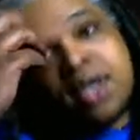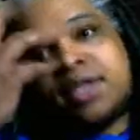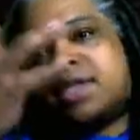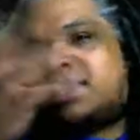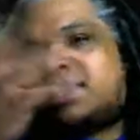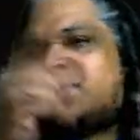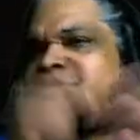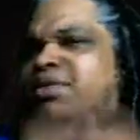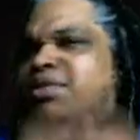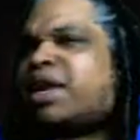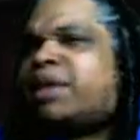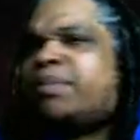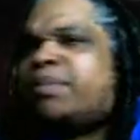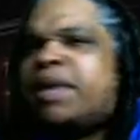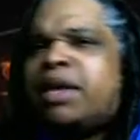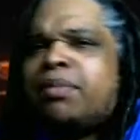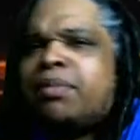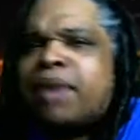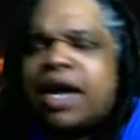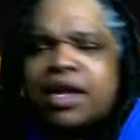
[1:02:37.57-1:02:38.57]
This is what I
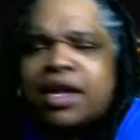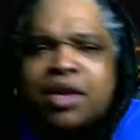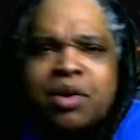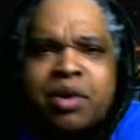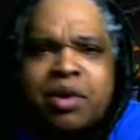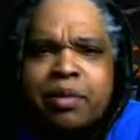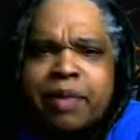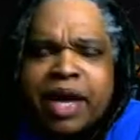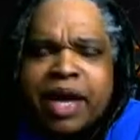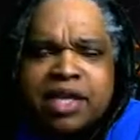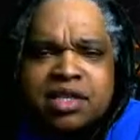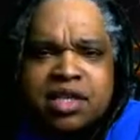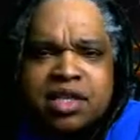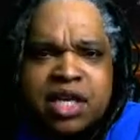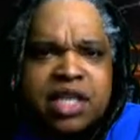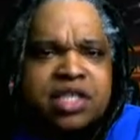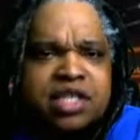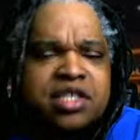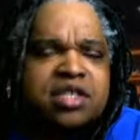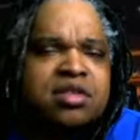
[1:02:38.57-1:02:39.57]
mean by no
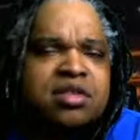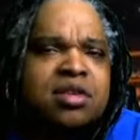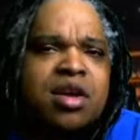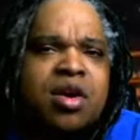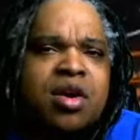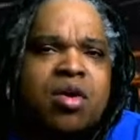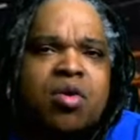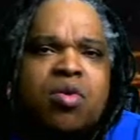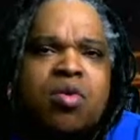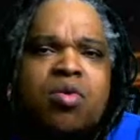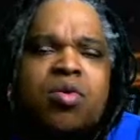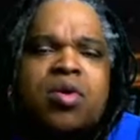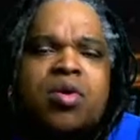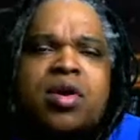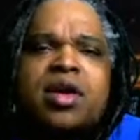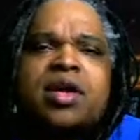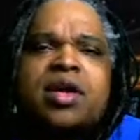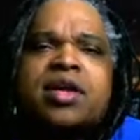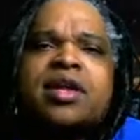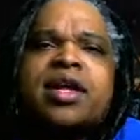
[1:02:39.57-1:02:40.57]
imagination,
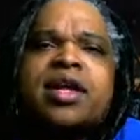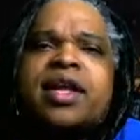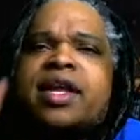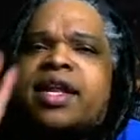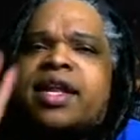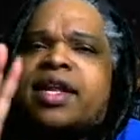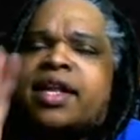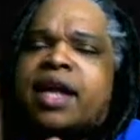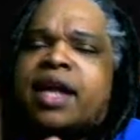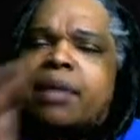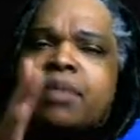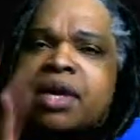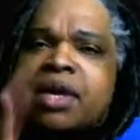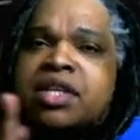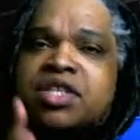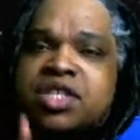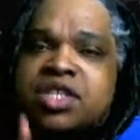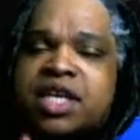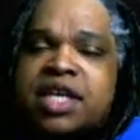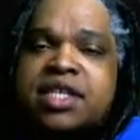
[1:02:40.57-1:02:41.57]
or, and I'm going
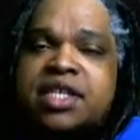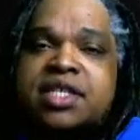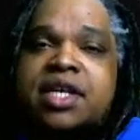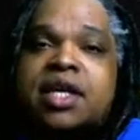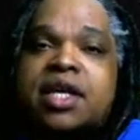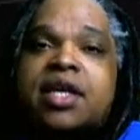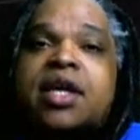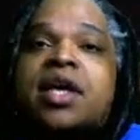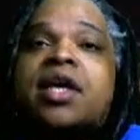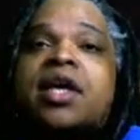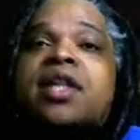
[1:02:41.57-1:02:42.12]
to change that.